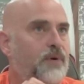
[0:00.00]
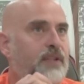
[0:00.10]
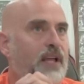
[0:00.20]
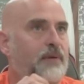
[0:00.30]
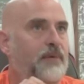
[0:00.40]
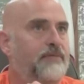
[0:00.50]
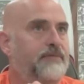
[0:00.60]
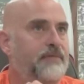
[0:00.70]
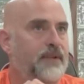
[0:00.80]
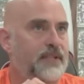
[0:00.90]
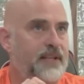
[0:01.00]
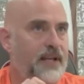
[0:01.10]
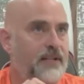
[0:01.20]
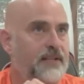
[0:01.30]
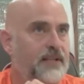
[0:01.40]
the MMF
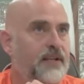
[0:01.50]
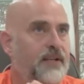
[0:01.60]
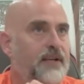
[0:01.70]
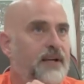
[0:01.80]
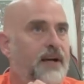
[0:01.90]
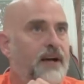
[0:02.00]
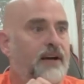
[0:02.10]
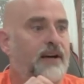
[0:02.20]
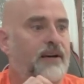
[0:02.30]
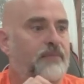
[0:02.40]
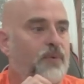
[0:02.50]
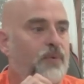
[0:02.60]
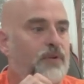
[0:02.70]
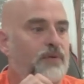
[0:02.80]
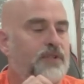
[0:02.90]
did
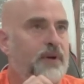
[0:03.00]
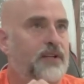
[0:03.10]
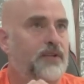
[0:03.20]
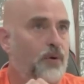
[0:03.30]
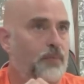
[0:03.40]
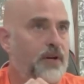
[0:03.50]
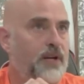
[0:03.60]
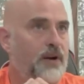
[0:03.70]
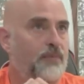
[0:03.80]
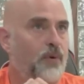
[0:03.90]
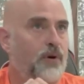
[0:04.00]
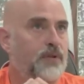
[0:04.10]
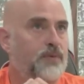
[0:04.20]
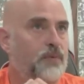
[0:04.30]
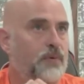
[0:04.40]
with respect to opening our
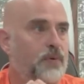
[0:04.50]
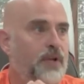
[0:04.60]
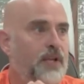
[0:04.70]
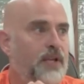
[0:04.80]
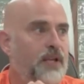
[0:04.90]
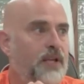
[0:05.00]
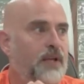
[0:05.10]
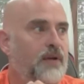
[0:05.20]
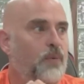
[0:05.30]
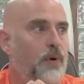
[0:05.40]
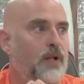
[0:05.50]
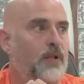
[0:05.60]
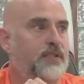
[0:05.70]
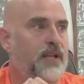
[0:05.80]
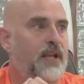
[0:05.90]
borders. We
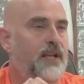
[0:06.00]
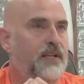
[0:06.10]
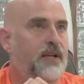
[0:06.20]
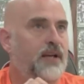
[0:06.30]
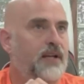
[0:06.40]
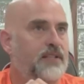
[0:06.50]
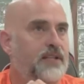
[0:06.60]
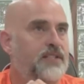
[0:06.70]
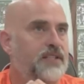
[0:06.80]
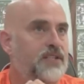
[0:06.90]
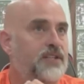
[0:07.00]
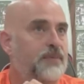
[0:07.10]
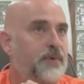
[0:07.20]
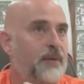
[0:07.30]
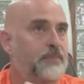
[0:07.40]
will take
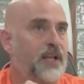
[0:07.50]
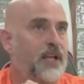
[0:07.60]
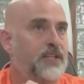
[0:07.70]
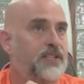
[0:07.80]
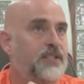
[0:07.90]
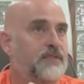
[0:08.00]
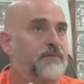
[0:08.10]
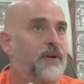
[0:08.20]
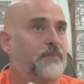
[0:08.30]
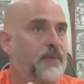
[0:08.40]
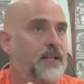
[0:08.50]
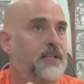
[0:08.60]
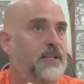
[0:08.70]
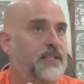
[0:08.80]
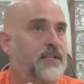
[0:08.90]
citizenship applications from
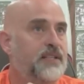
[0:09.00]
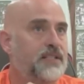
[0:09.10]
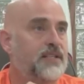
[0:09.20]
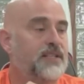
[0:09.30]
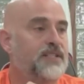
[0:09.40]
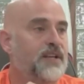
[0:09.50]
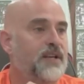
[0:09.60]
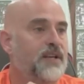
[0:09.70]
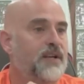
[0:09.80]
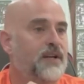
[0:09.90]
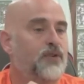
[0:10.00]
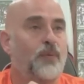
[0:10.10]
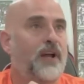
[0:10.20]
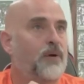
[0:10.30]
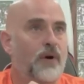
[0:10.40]
Métis citizens, no
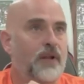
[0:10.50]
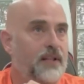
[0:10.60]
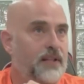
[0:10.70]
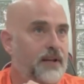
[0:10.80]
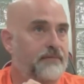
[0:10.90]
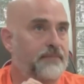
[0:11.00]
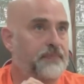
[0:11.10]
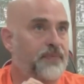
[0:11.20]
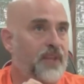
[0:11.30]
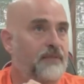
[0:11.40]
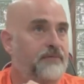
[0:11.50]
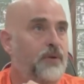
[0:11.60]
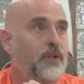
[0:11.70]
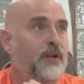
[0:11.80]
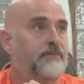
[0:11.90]
matter where they live. If
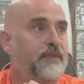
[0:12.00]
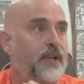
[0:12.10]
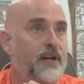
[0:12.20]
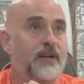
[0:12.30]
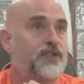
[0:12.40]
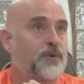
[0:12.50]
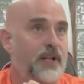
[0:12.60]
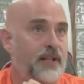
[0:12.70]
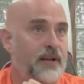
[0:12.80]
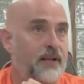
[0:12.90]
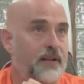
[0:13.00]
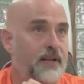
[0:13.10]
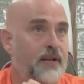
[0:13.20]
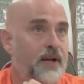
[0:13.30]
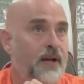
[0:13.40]
you live in Australia,
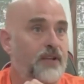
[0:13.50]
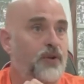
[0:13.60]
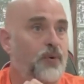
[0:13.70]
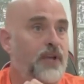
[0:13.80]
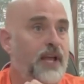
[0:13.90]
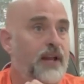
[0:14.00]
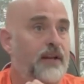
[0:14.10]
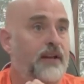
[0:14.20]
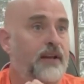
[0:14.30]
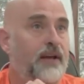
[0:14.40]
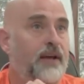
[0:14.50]
you can